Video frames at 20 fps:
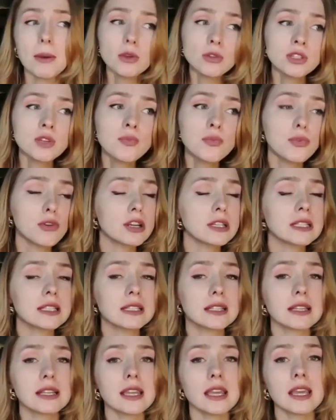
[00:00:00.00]
Most
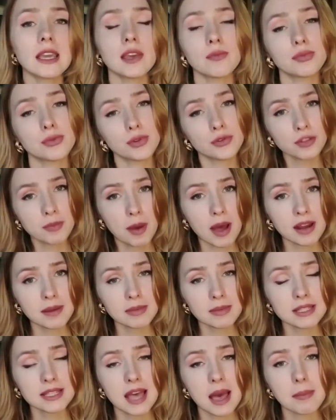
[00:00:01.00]
importantly, improved
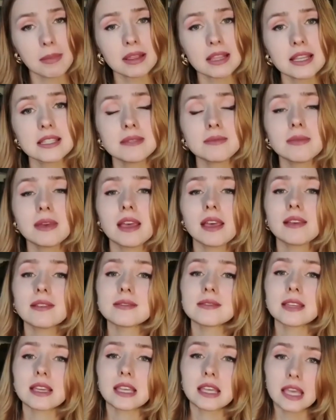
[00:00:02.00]
body metabolism
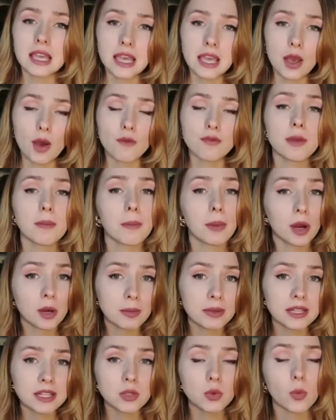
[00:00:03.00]
is the key of the
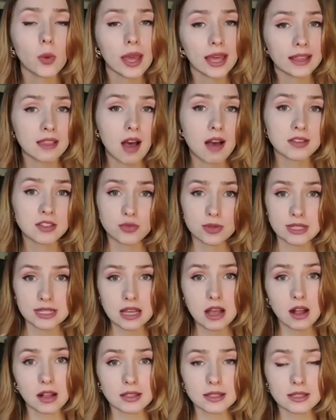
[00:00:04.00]
permanent weight loss
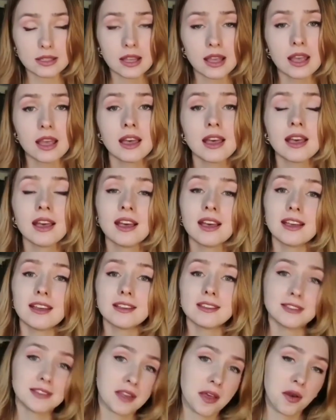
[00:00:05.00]
results.
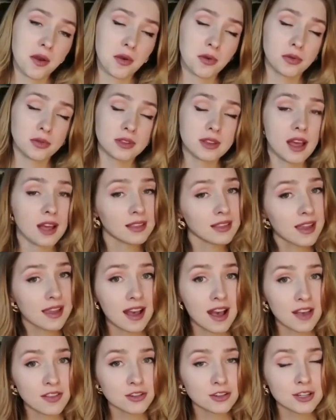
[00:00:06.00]
So, not
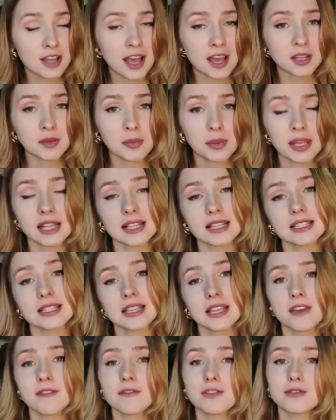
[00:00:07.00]
like other diet
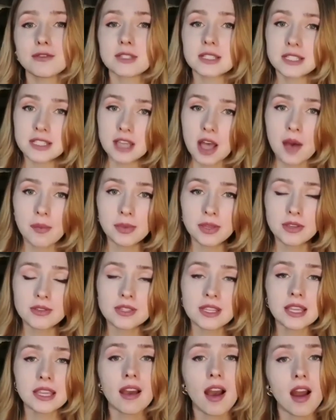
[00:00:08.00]
pills, if you stop
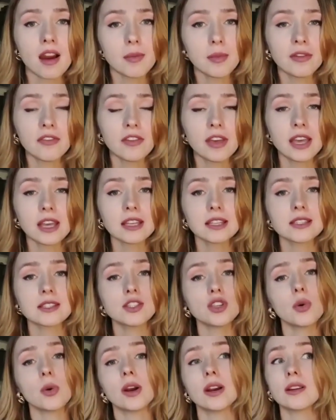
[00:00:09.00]
using
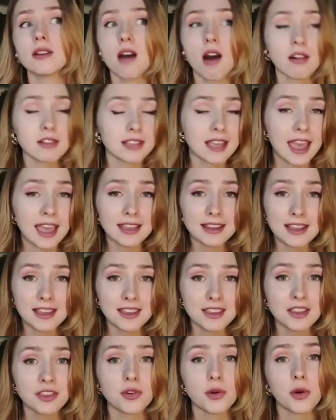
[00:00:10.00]
CarboFix, you are not
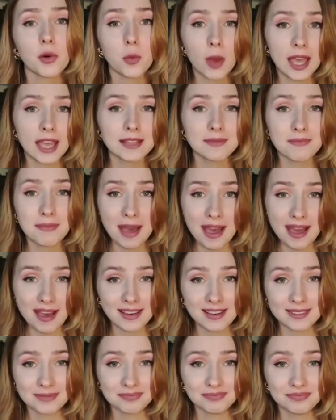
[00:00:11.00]
gaining your weight
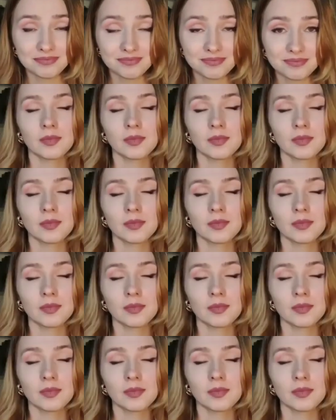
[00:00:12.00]
back.